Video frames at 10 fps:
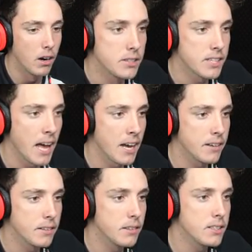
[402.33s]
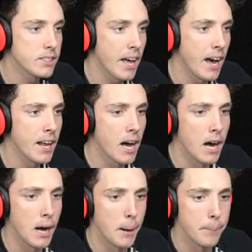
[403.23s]
Is that, is that,
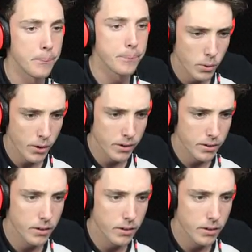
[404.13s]
um, where,